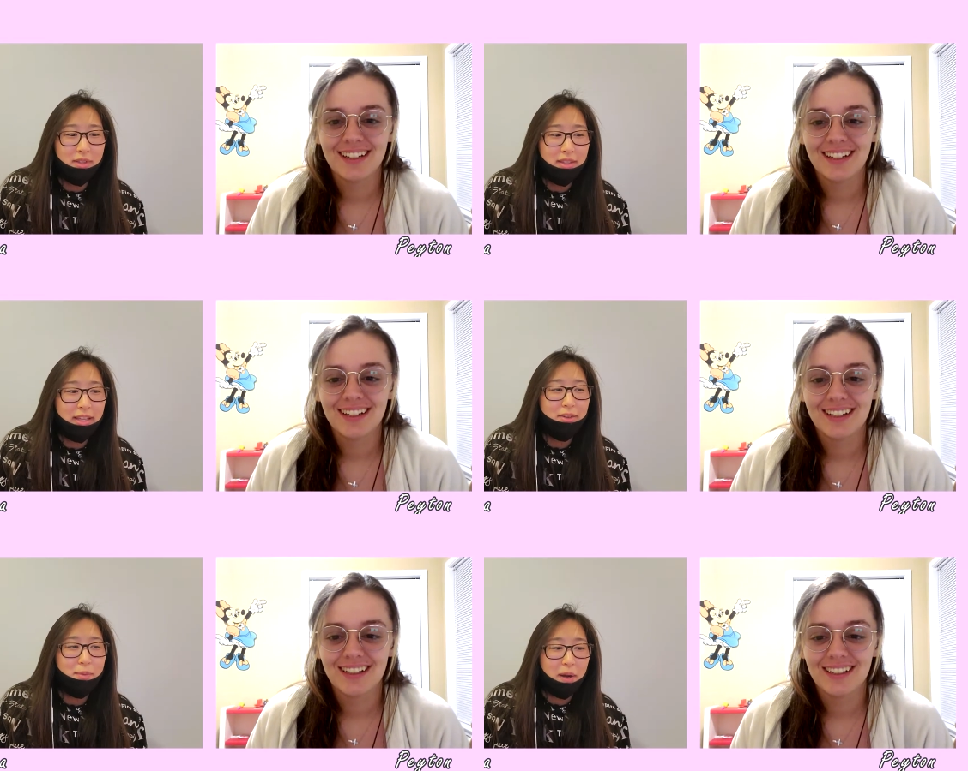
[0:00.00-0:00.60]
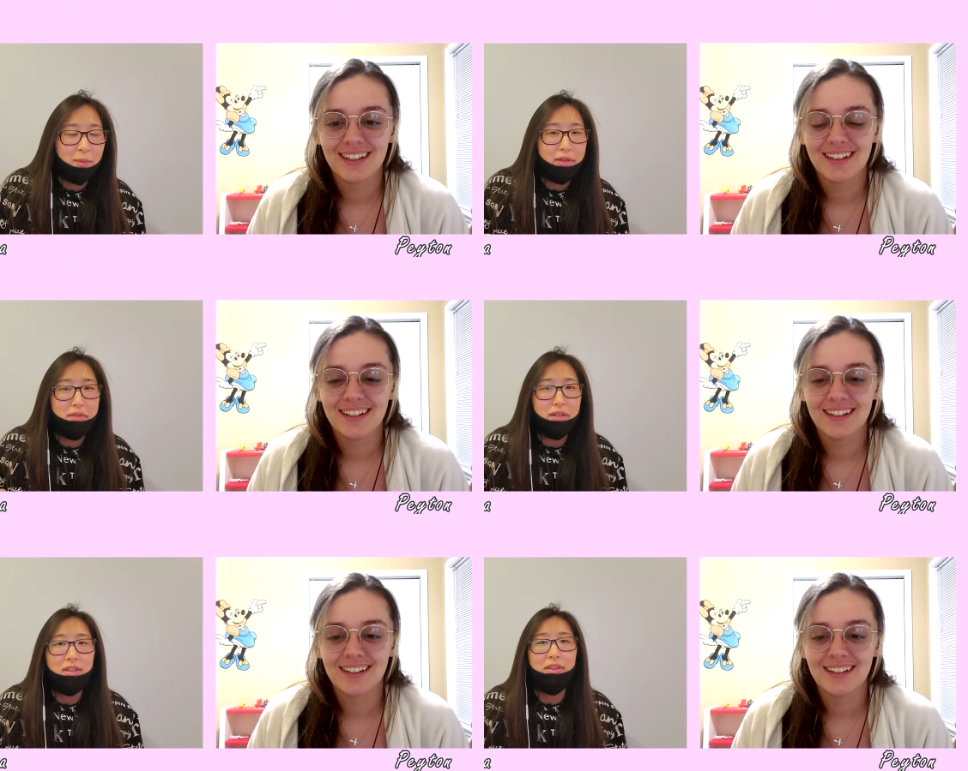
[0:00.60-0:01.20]
Speaker 1: they remind me of
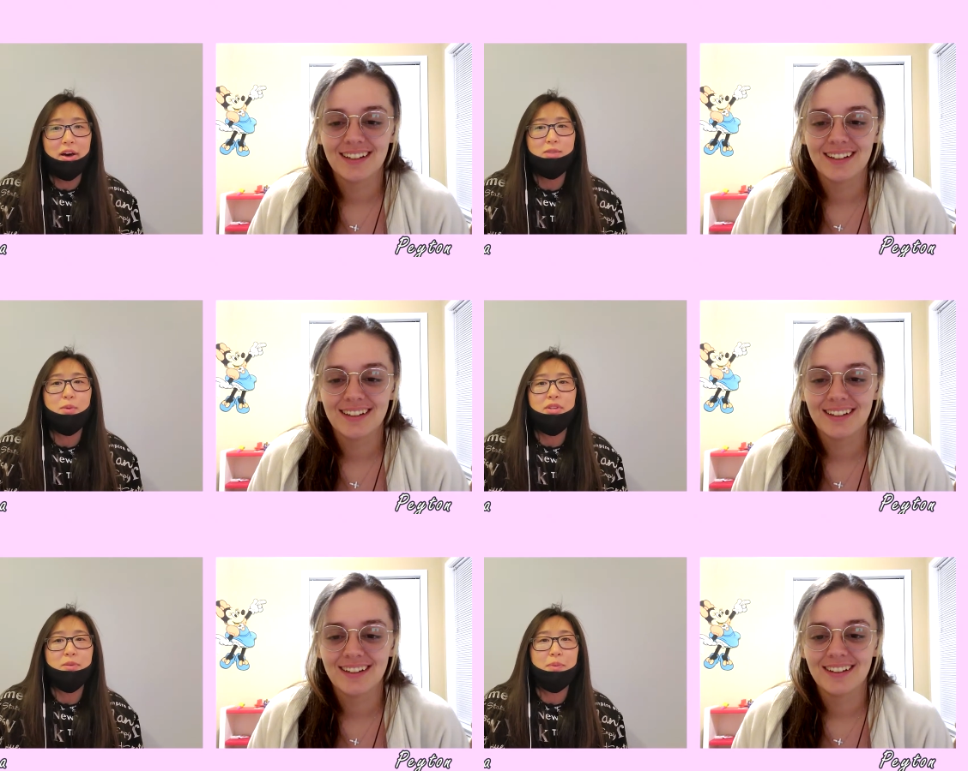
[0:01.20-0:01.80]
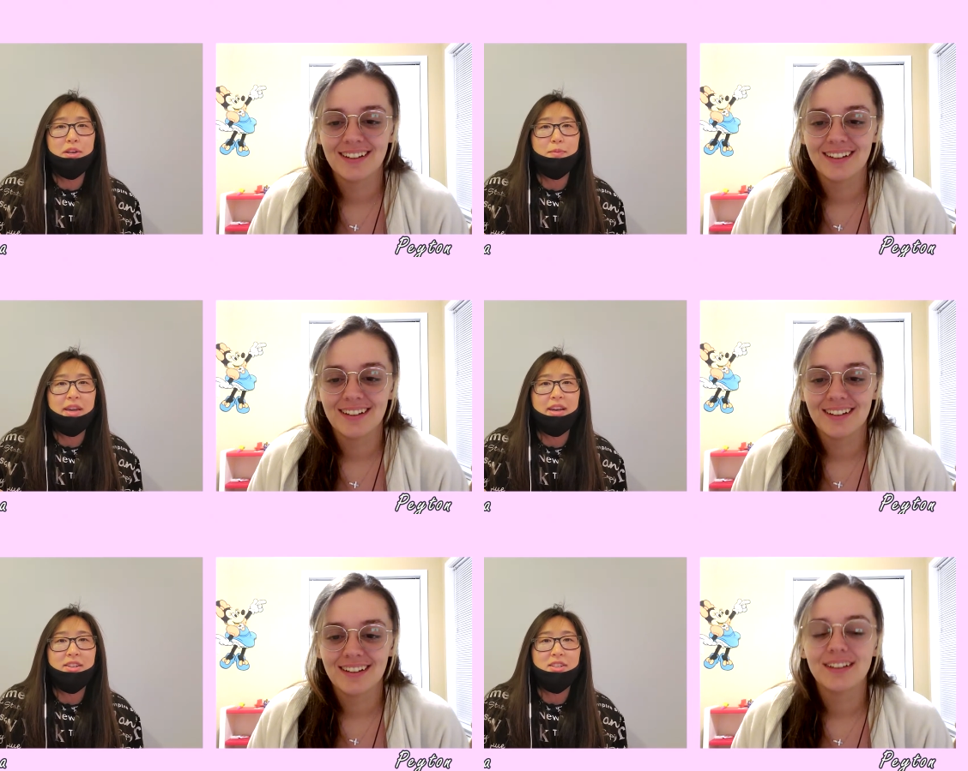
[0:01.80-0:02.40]
like the lost boys and peter
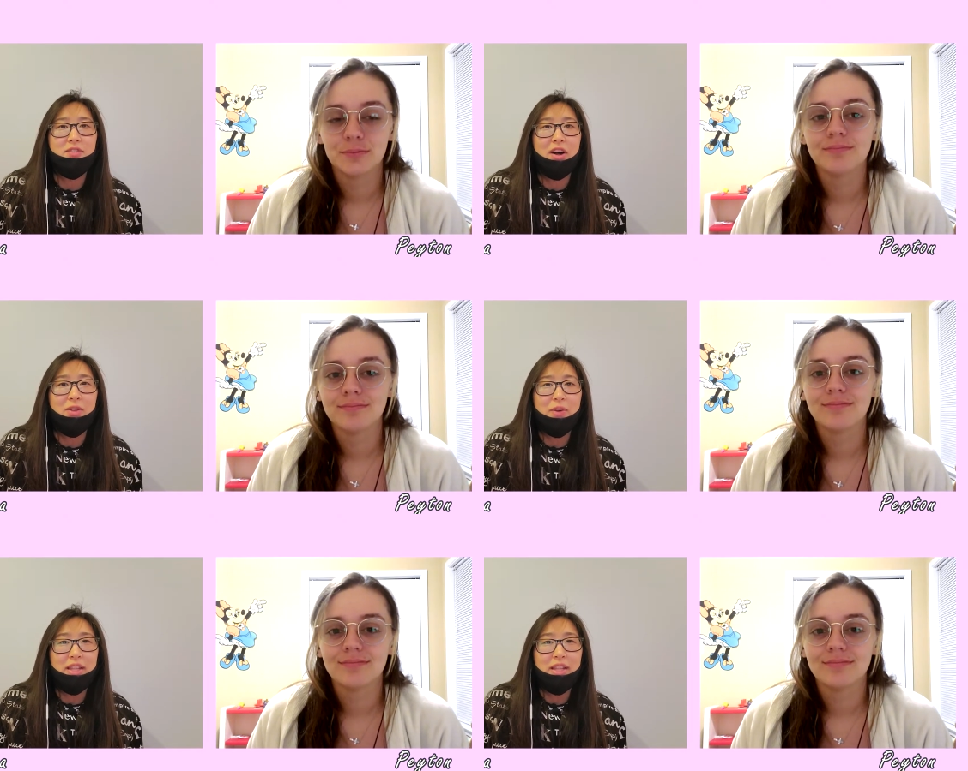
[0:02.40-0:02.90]
pan just following